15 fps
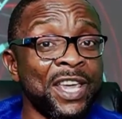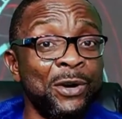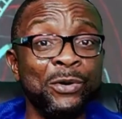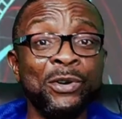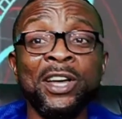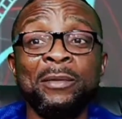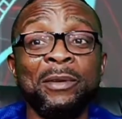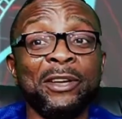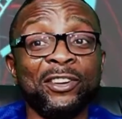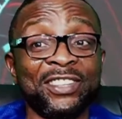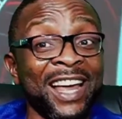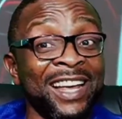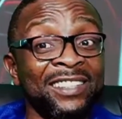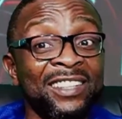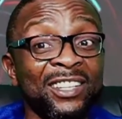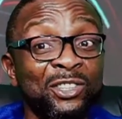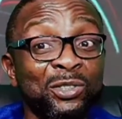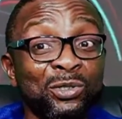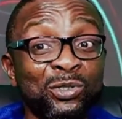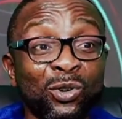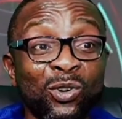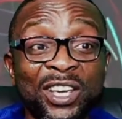Because that's the truth. Oh,
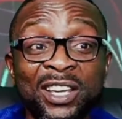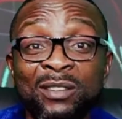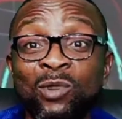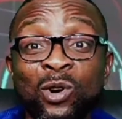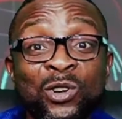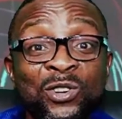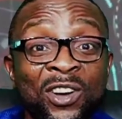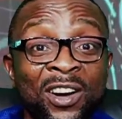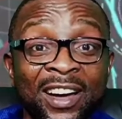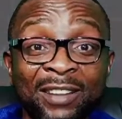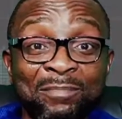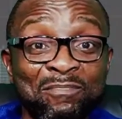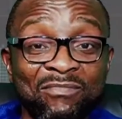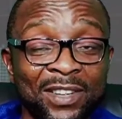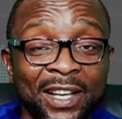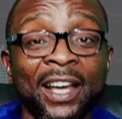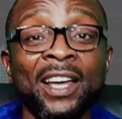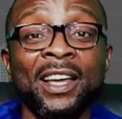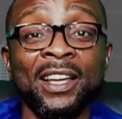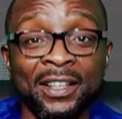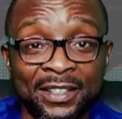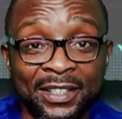we don't even need these
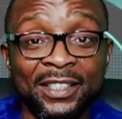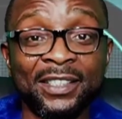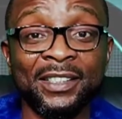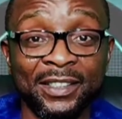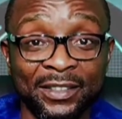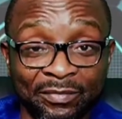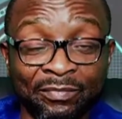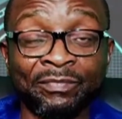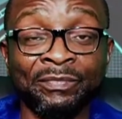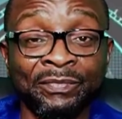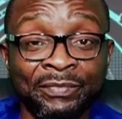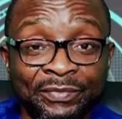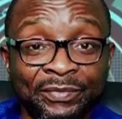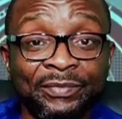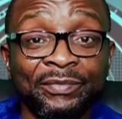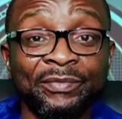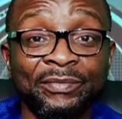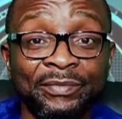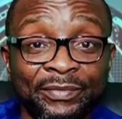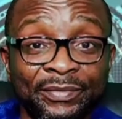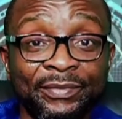people mm-hmm. for the matter. Mm-hmm.